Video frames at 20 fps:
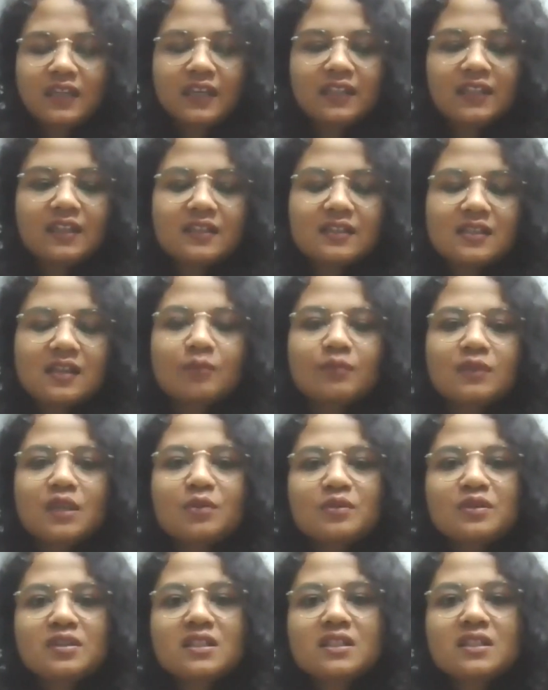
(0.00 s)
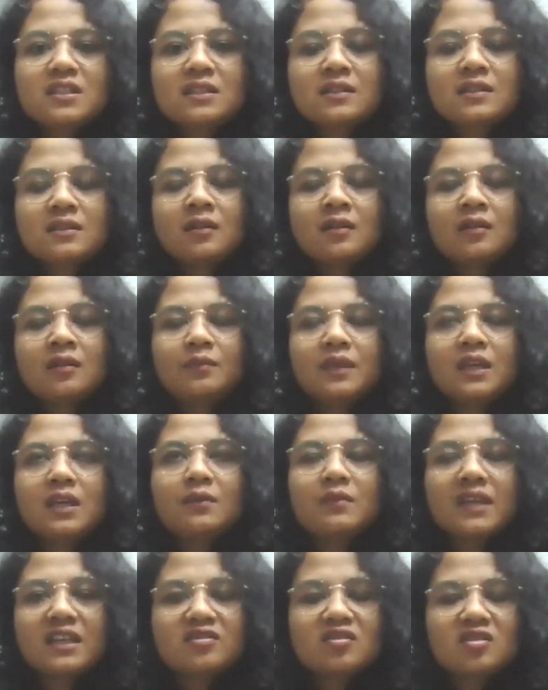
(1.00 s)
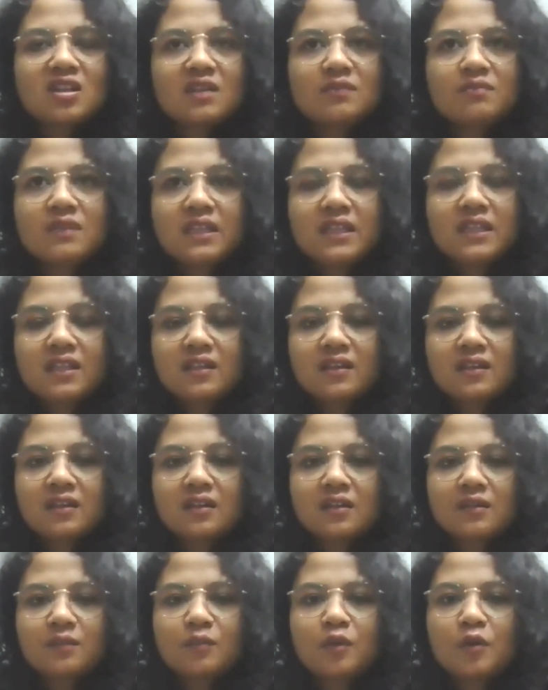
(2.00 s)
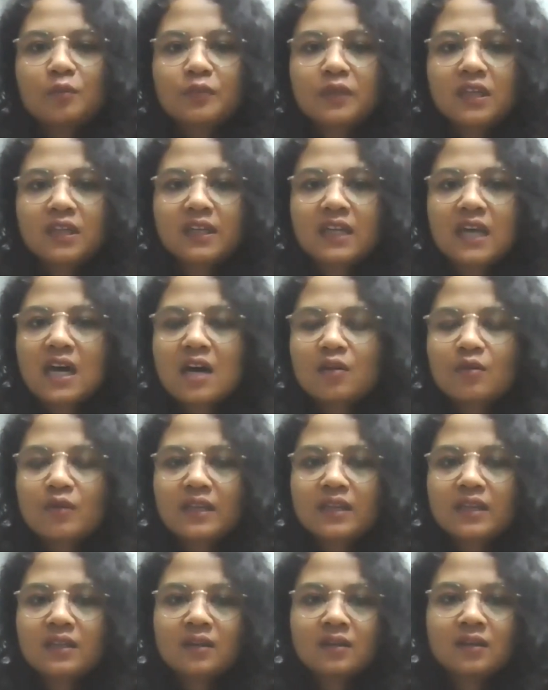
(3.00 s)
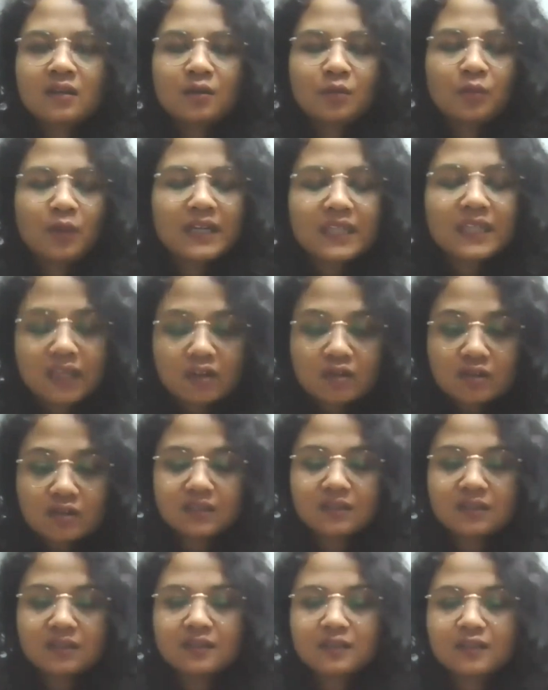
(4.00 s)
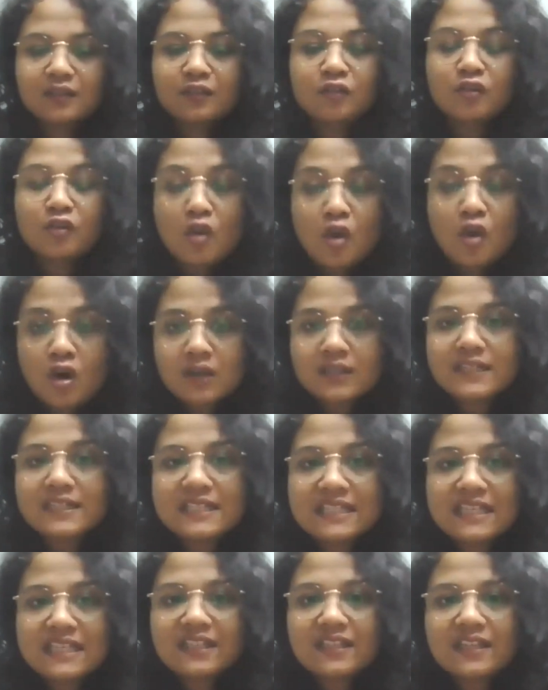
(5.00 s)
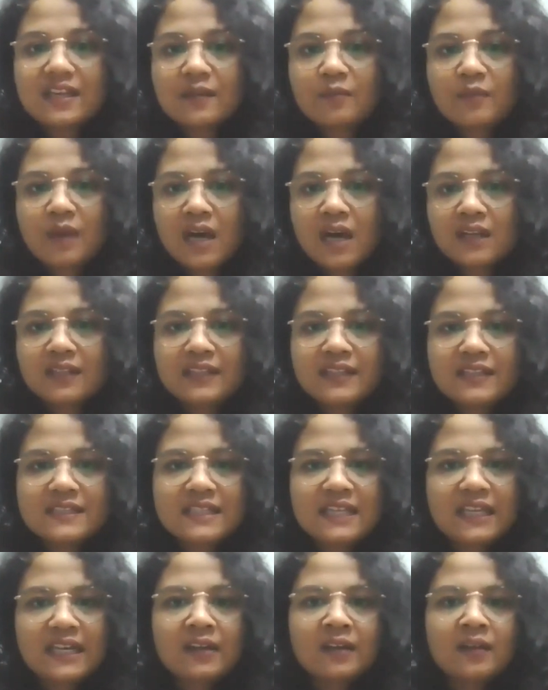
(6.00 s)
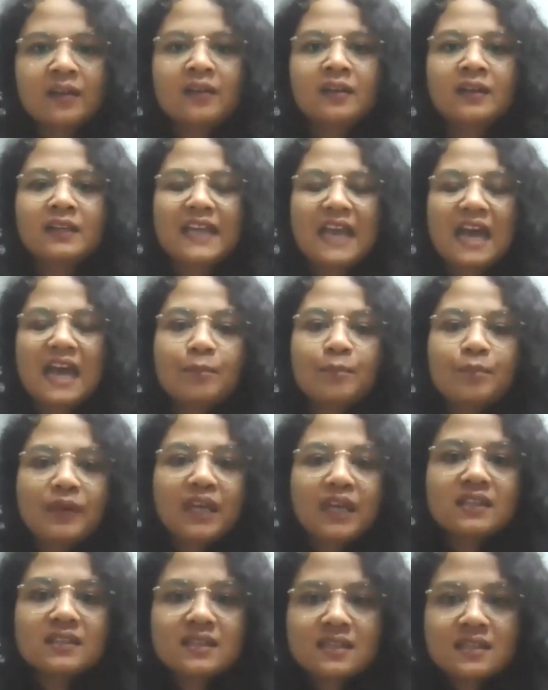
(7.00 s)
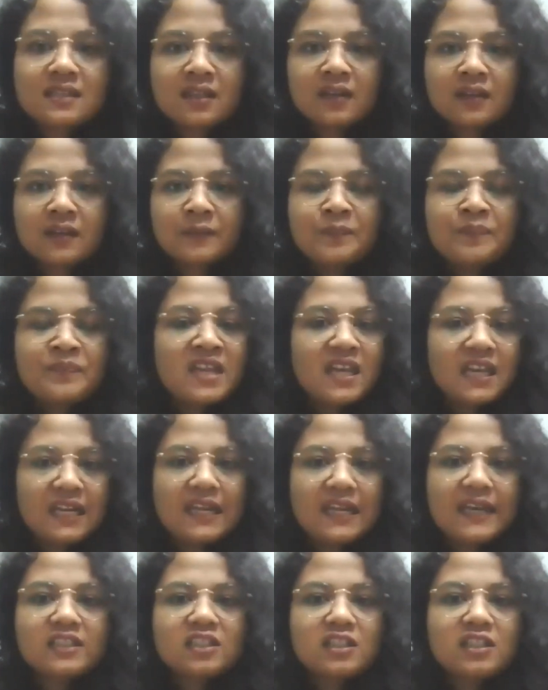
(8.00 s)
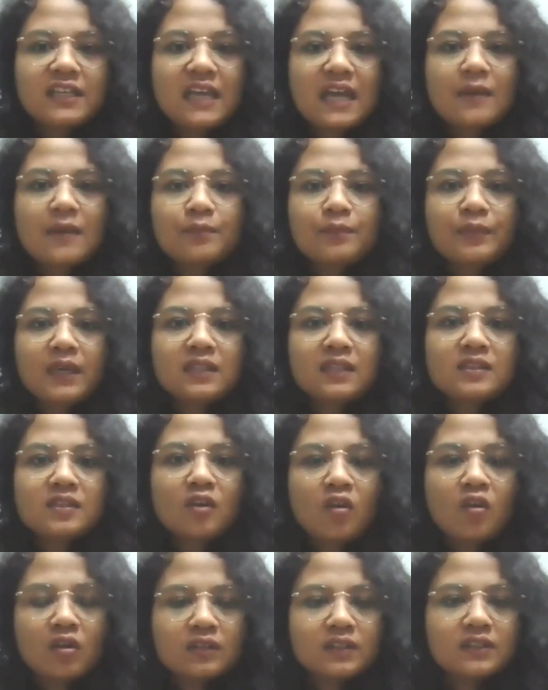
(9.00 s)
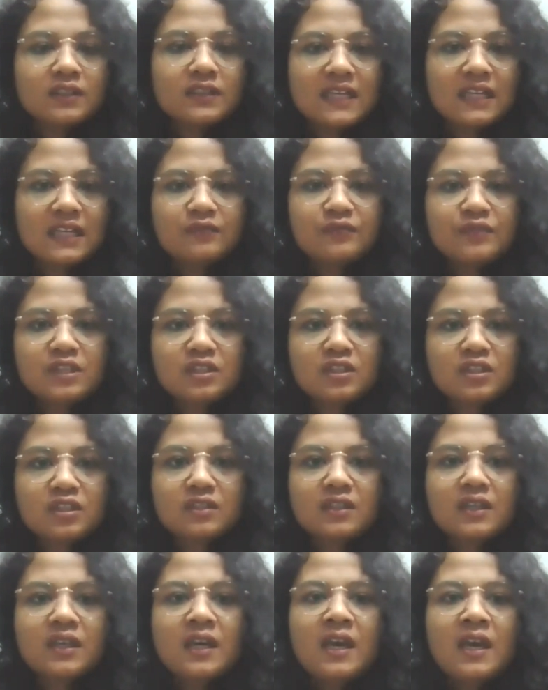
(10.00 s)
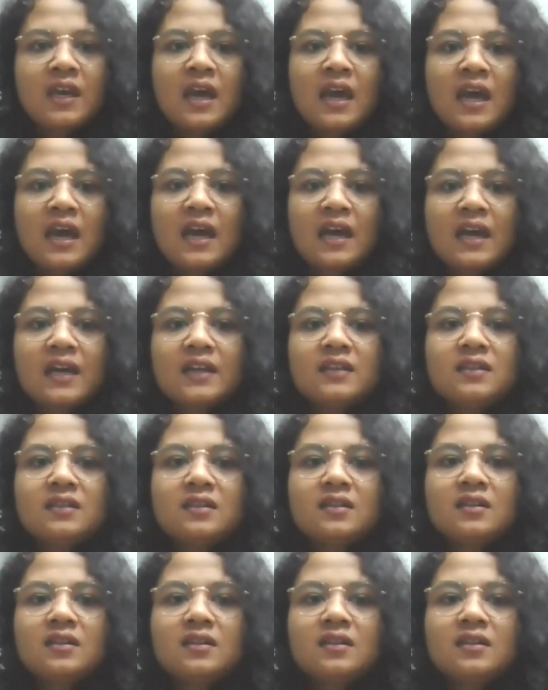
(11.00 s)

I think something which has become extremely popular now, and one cannot, not see them, are these campaigns, election campaigns on the television. And,